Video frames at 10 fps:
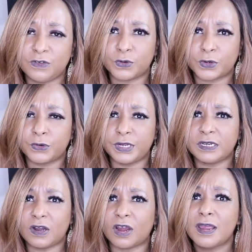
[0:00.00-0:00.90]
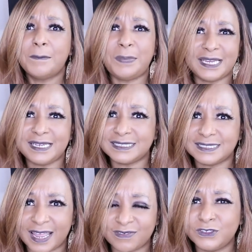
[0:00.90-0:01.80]
you for a green card, but he
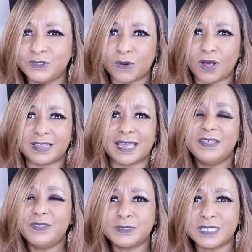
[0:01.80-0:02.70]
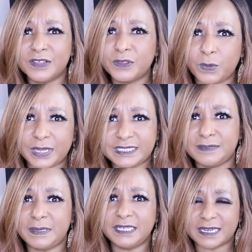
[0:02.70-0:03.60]
doesn't have to do all that. There's other ways to
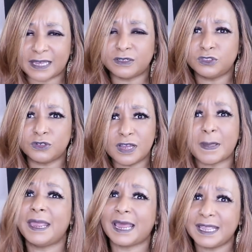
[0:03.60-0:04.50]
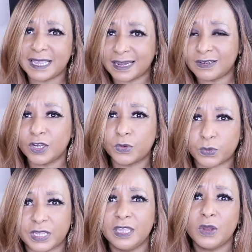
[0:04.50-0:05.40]
meet Donald Trump, and I kind of
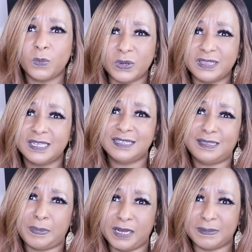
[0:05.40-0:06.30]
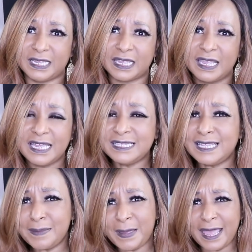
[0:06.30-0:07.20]
agree with the public. Is
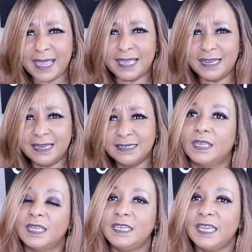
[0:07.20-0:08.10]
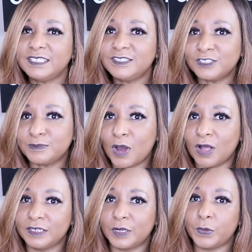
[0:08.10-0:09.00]
that bad? Next, there's
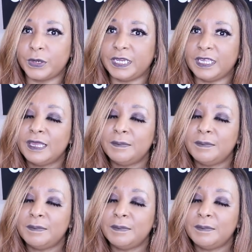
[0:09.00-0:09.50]
Paul and Karine.